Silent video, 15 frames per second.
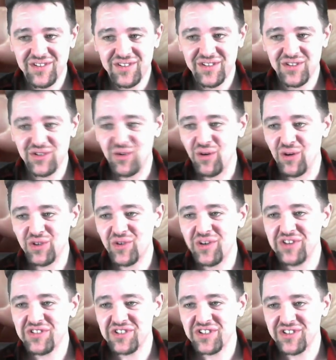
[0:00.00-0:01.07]
Do ultra
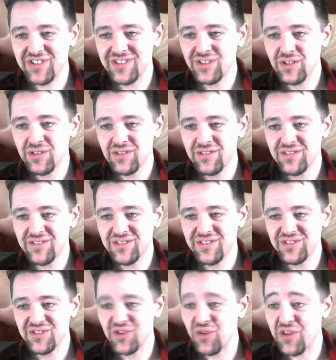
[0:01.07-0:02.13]
rares exist?
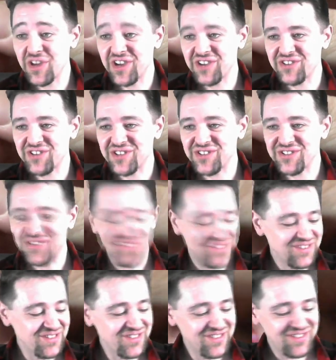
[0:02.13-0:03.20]
Do they exist?
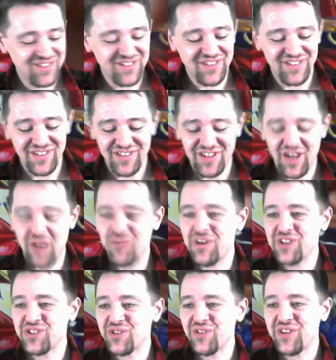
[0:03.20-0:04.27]
I'm not
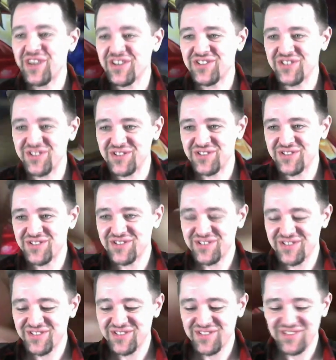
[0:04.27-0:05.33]
sure they exist.
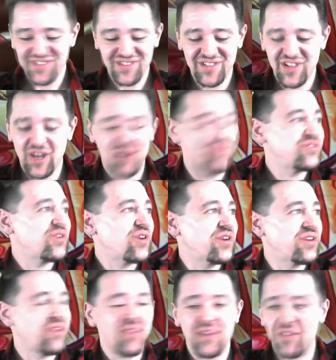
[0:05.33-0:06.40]
I'm starting to
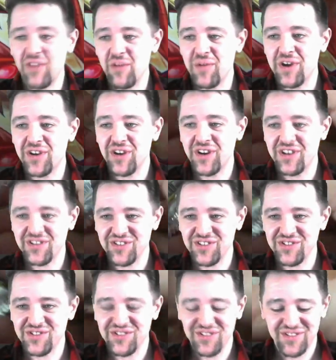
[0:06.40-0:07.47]
think they might not exist
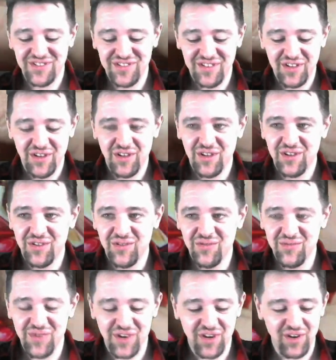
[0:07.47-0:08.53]

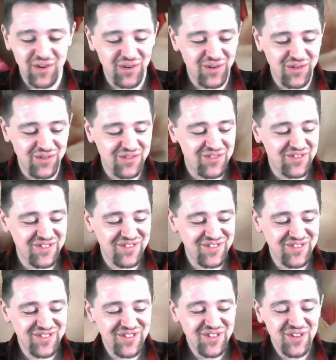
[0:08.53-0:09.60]
because
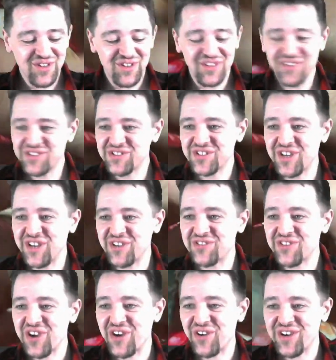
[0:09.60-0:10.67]
this is getting
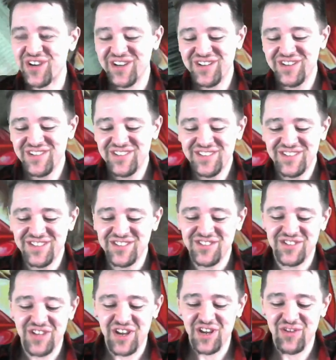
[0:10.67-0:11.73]
scary. This is
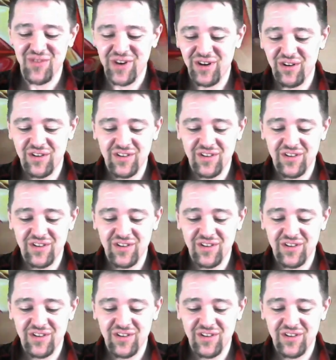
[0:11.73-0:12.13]
getting weird.